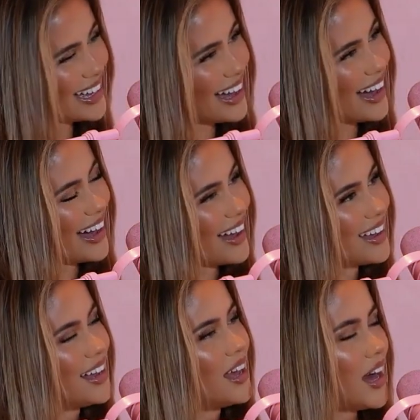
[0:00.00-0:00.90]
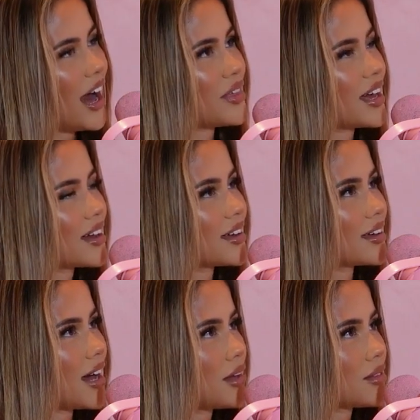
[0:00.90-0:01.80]
Yeah. I think
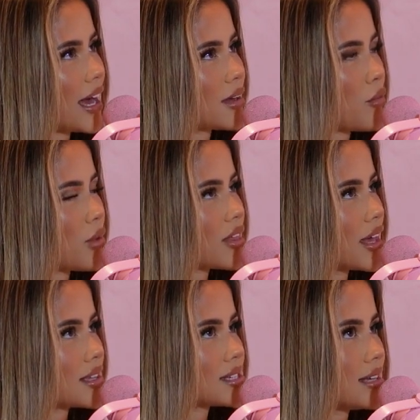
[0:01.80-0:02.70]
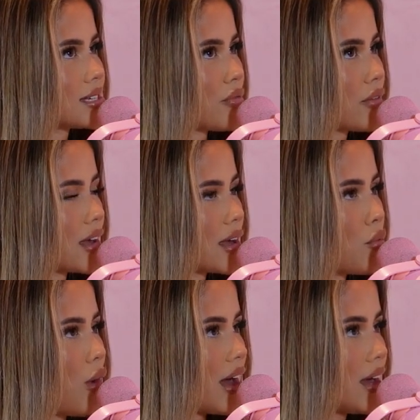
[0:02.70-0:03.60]
like with kids I definitely can
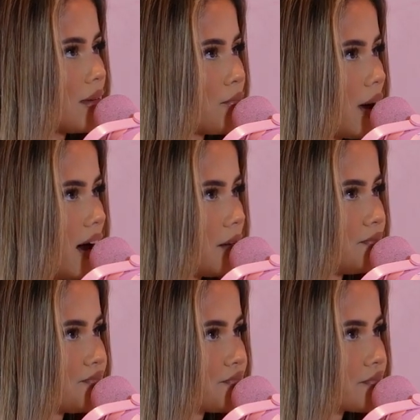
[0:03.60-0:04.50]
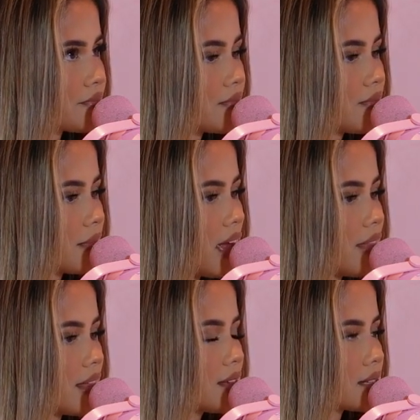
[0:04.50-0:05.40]
wait, but I
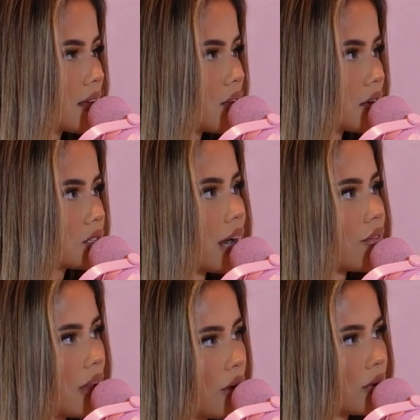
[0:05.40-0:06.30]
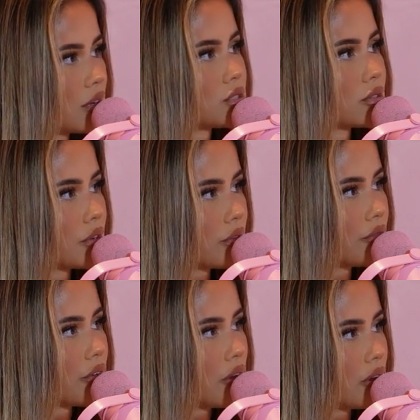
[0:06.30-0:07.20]
think there's like a lot of travel I want to do
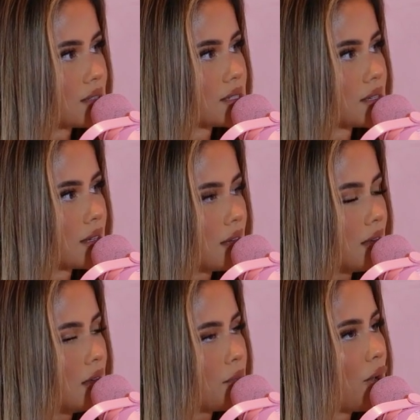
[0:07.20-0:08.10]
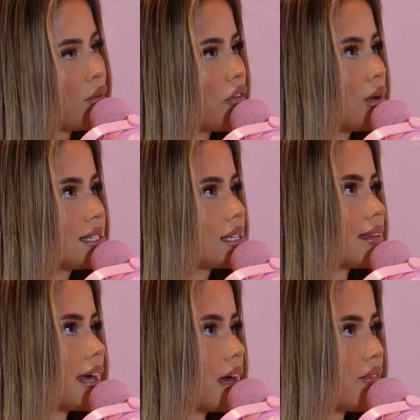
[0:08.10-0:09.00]
first. But I've always said
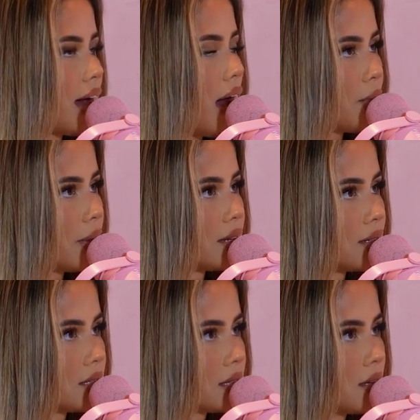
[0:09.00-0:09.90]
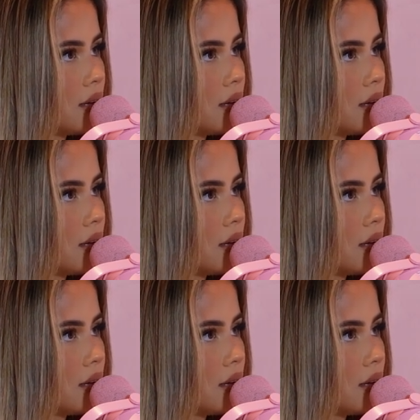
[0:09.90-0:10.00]
like if it happened,